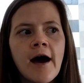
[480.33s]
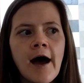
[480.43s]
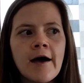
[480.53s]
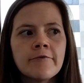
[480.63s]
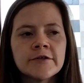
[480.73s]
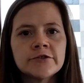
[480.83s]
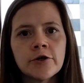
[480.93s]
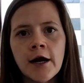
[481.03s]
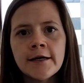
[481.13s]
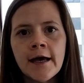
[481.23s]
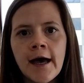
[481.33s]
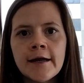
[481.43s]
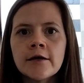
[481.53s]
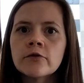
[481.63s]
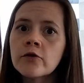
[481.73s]
I was trying
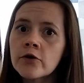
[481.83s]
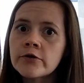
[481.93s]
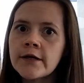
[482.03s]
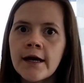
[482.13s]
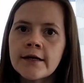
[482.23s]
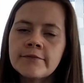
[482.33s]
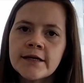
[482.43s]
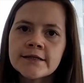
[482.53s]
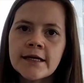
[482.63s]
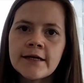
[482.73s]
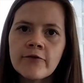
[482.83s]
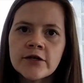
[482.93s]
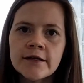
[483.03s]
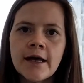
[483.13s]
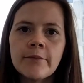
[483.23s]
to learn to edit because I'd never
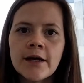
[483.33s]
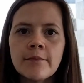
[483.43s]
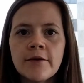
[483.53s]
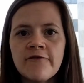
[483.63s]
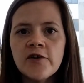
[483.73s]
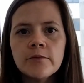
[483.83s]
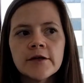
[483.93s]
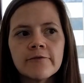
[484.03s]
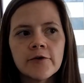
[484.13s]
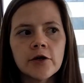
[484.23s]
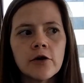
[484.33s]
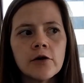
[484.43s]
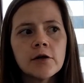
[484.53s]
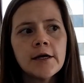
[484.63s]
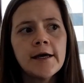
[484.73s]
done that, but I've been filming for
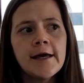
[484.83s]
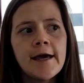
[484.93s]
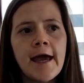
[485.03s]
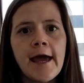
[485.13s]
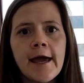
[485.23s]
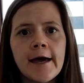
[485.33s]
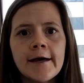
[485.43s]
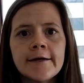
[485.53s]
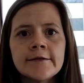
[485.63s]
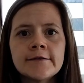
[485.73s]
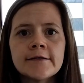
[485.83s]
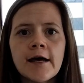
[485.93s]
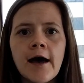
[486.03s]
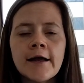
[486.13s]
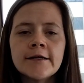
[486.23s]
y'all and
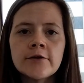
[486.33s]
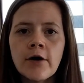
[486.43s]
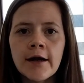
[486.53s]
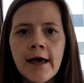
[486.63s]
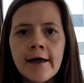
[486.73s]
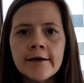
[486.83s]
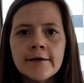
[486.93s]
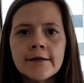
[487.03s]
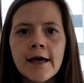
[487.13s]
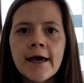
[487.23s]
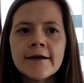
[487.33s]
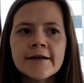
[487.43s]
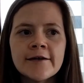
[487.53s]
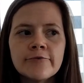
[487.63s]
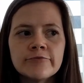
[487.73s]
I didn't know how to edit and
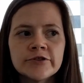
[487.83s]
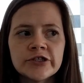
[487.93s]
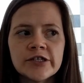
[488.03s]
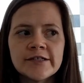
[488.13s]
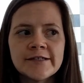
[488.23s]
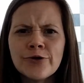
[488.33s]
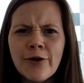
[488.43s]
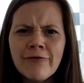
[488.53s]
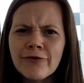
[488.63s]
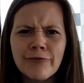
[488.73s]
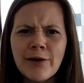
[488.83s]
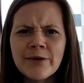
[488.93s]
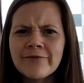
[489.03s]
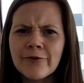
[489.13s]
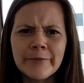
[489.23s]
it was just too
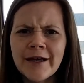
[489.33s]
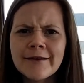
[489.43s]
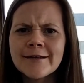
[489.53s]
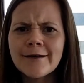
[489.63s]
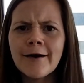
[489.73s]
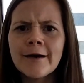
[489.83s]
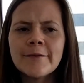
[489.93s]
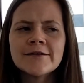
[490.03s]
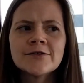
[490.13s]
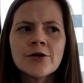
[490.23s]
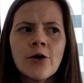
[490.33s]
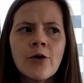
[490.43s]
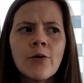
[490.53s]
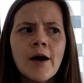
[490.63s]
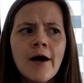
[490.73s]
overwhelming for me at the time. And
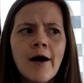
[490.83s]
so